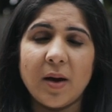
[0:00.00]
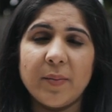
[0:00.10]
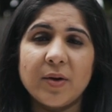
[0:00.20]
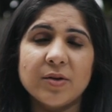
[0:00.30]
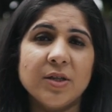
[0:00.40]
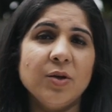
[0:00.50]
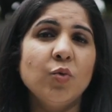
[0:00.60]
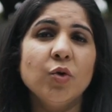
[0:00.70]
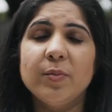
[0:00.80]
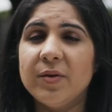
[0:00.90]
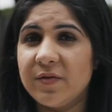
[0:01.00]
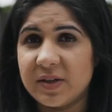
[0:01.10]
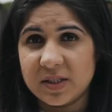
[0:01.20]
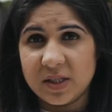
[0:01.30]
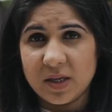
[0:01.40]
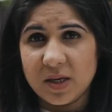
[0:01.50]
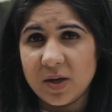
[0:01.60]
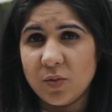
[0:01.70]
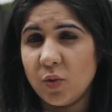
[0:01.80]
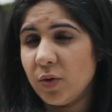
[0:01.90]
because he won't be fussy.
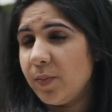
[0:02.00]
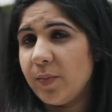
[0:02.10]
He won't